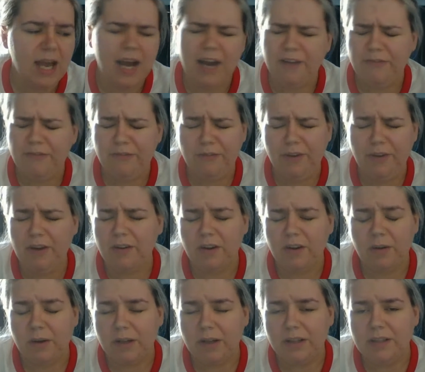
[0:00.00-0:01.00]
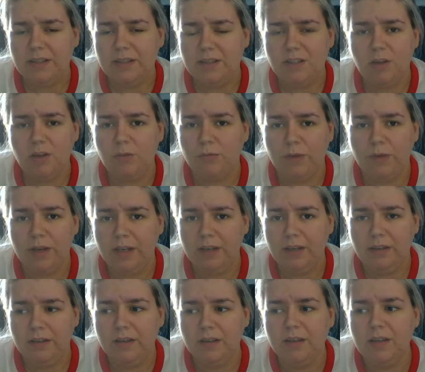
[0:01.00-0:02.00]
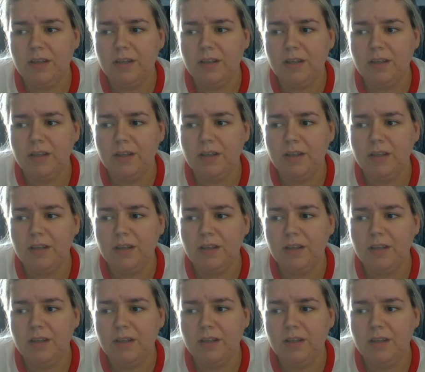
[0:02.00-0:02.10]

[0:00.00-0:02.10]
I very quickly stopped writing